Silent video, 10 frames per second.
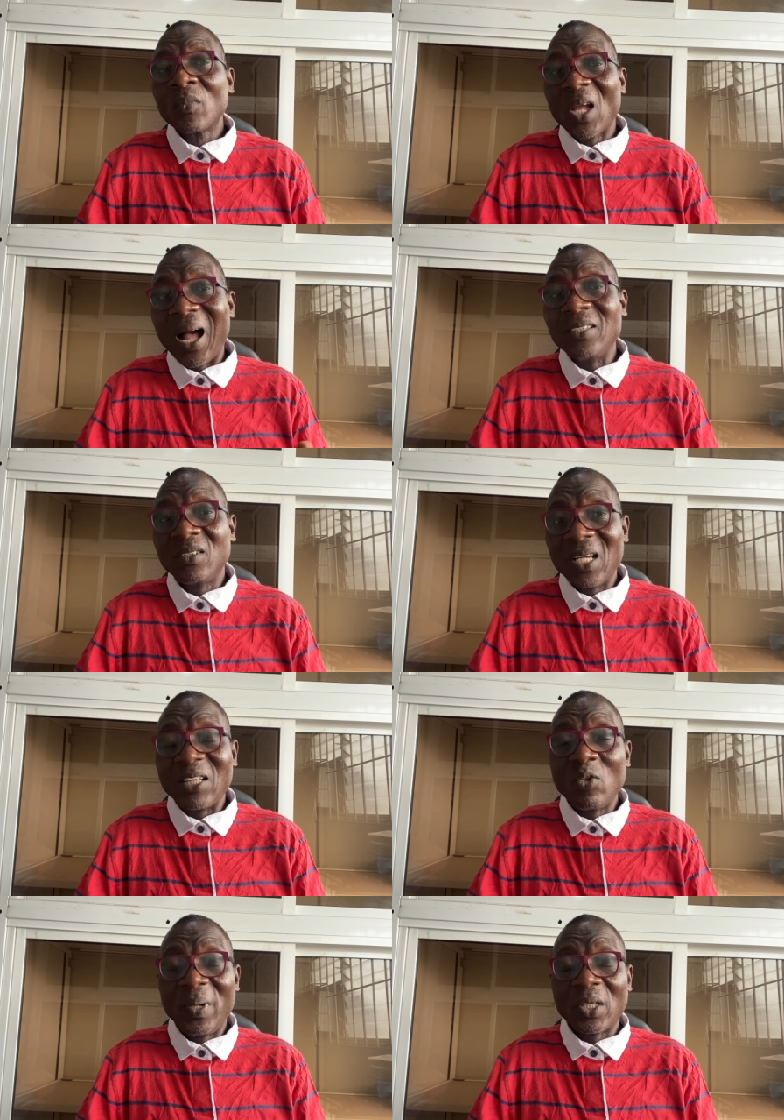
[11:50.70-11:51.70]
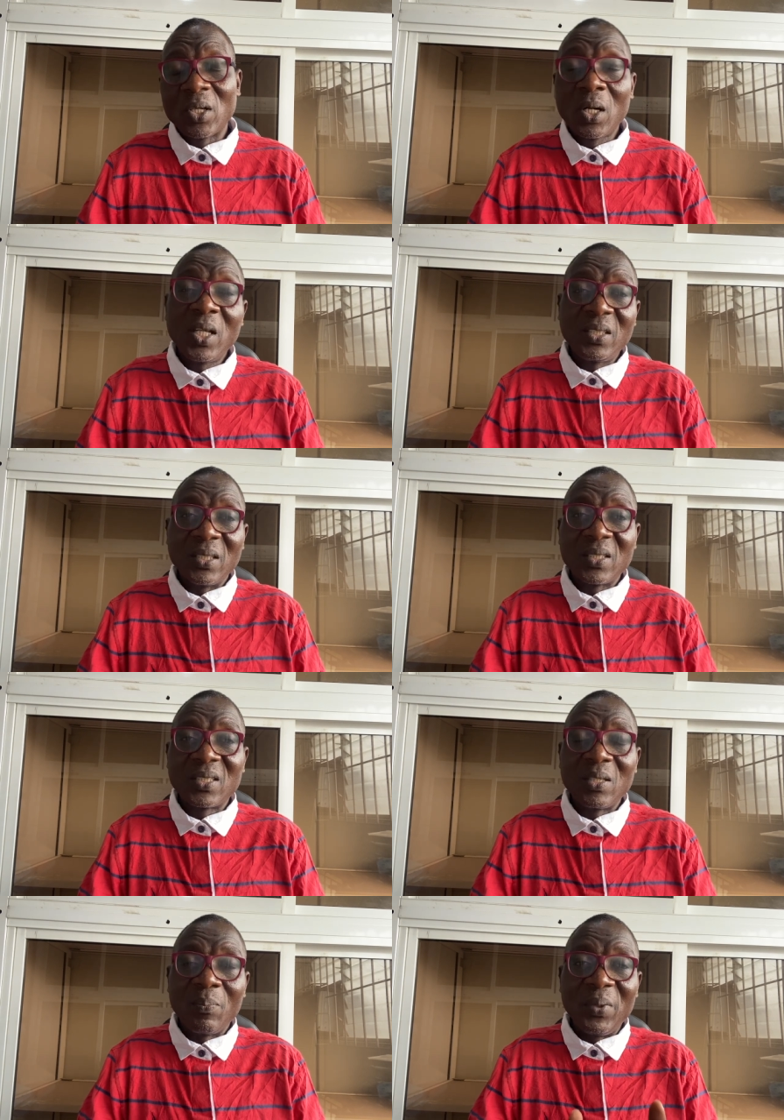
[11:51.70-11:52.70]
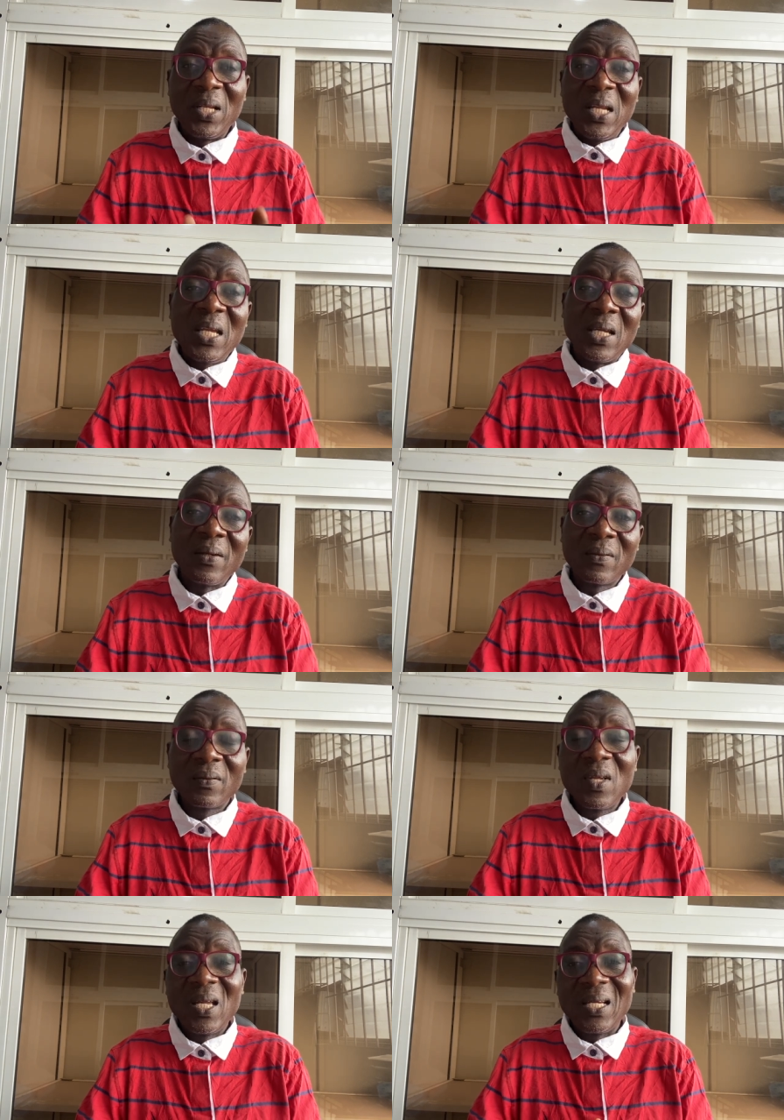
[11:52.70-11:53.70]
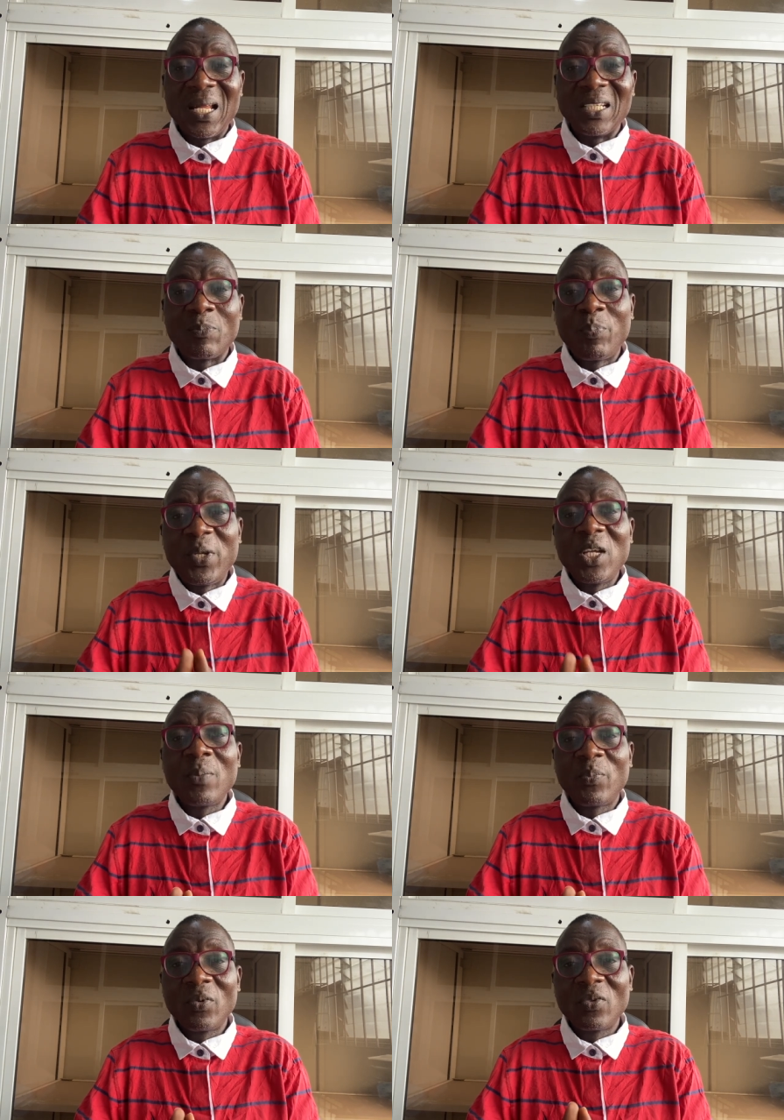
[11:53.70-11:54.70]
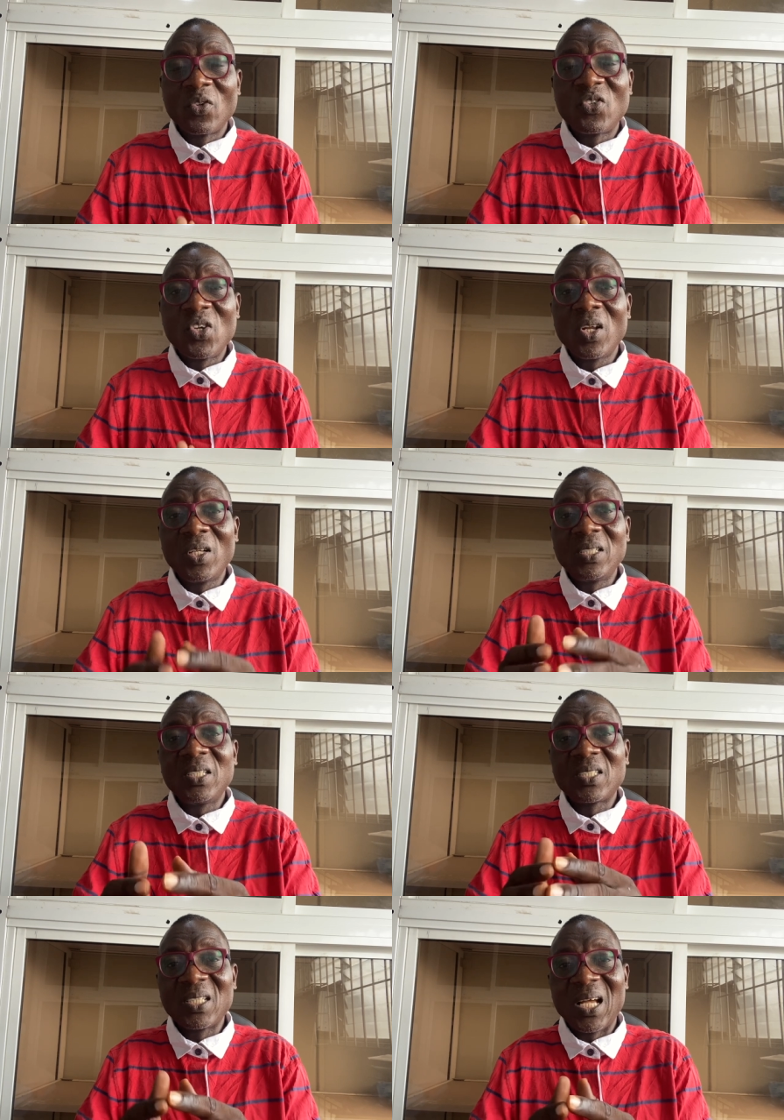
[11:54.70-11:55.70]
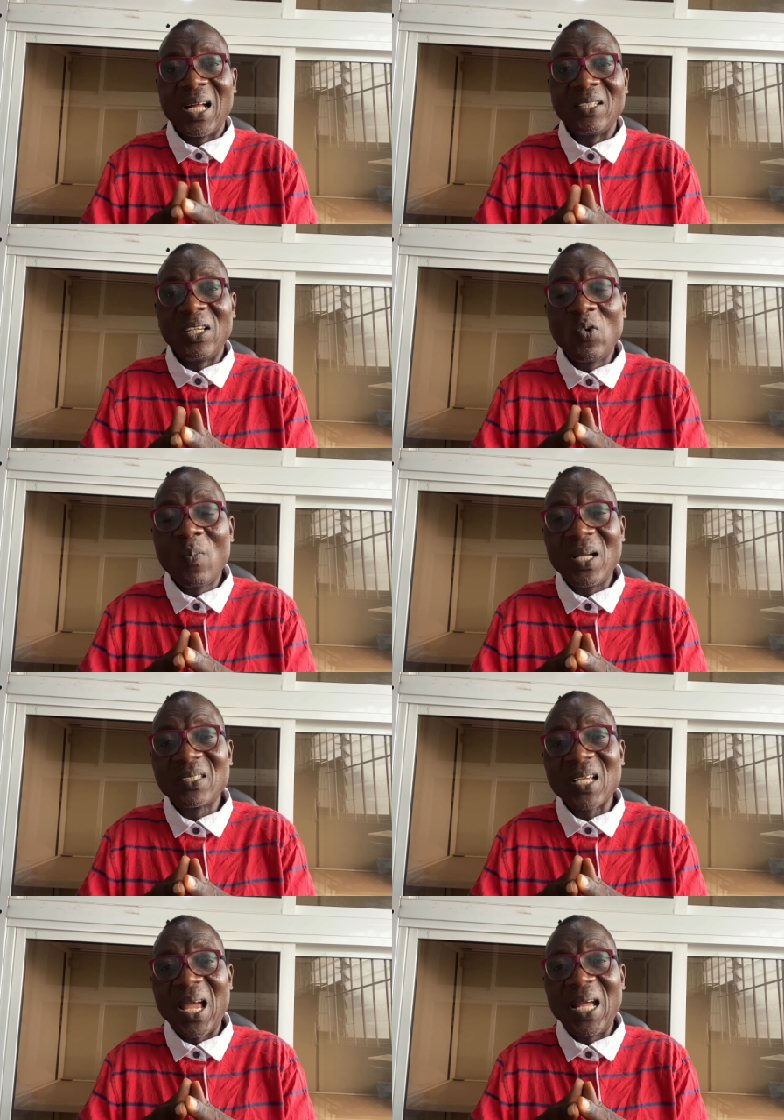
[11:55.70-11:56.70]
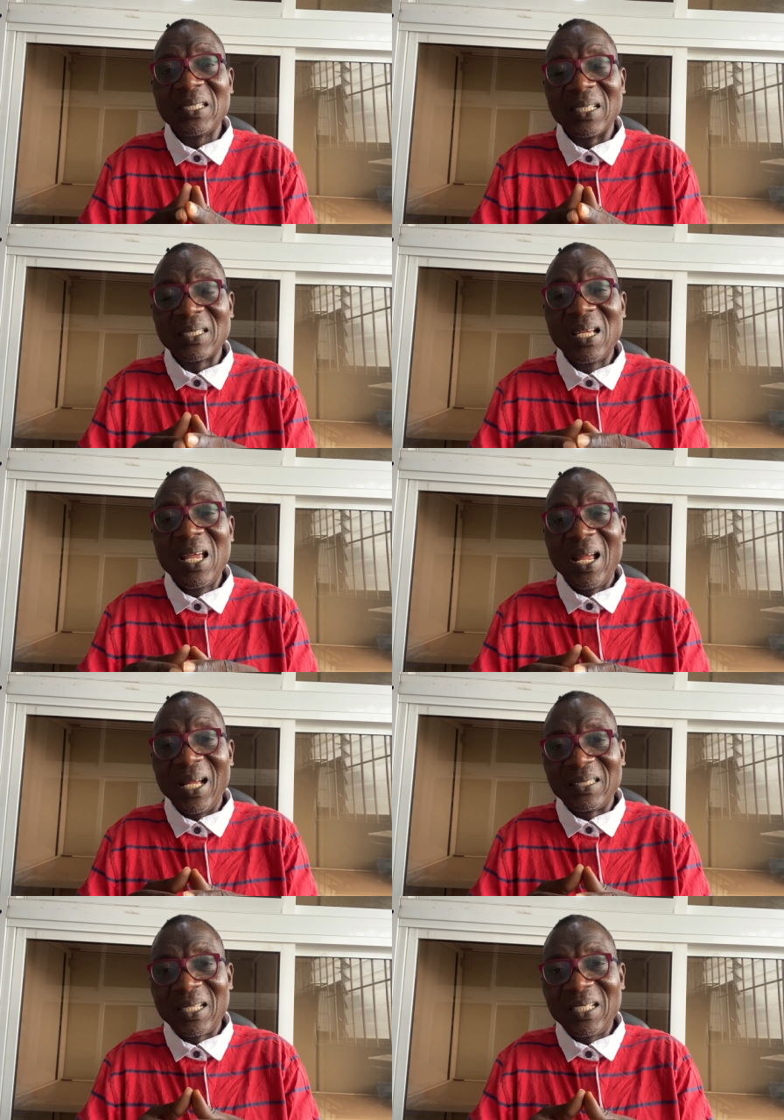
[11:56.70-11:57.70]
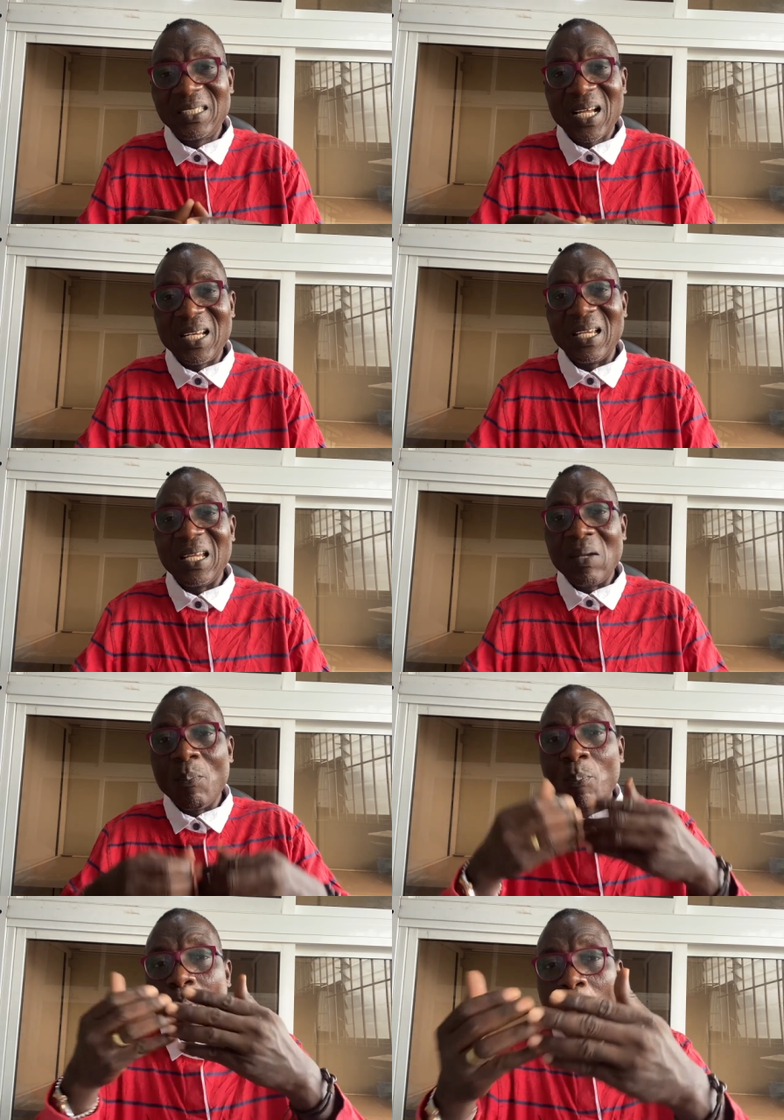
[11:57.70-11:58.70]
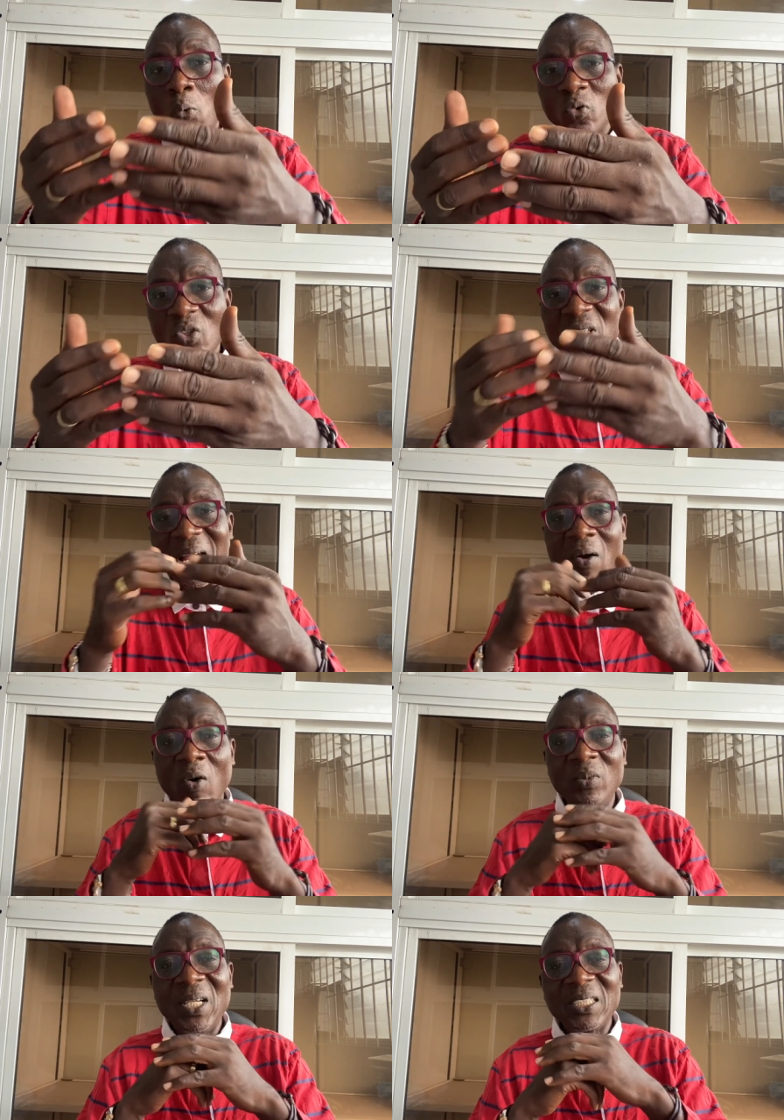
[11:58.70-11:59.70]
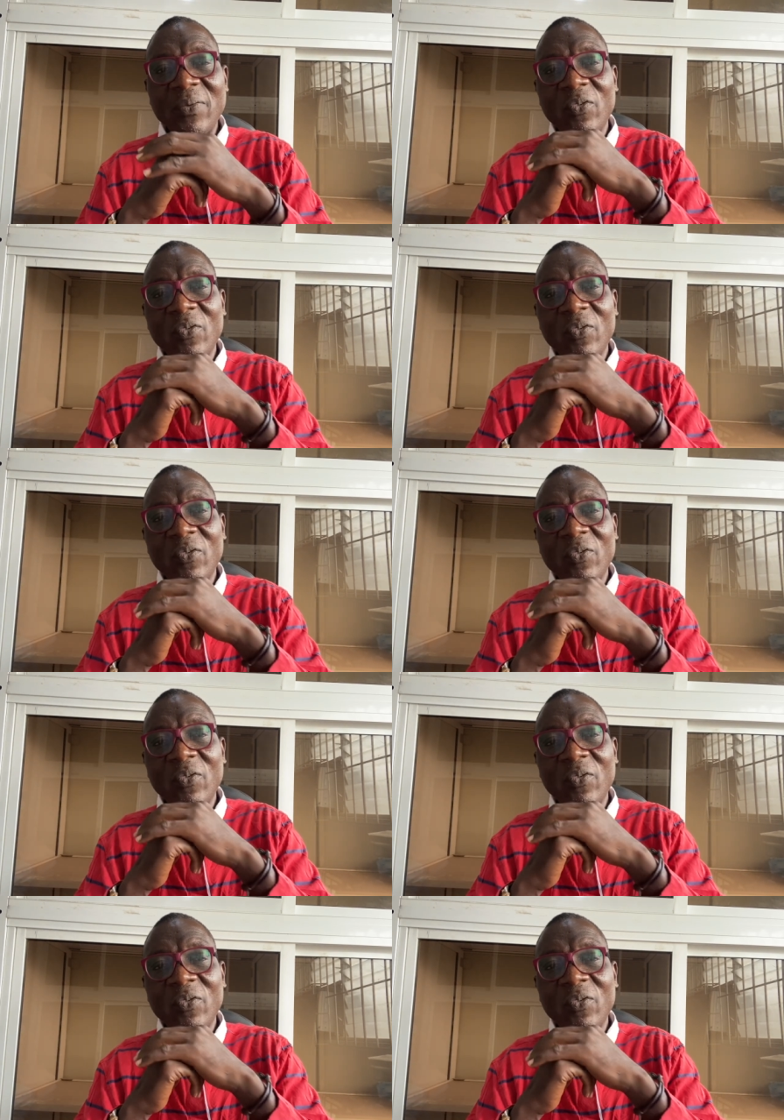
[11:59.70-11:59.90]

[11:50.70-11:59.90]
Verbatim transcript: and ethnomethodologists believe that people, sociologists, and human scientists essentially impose their objective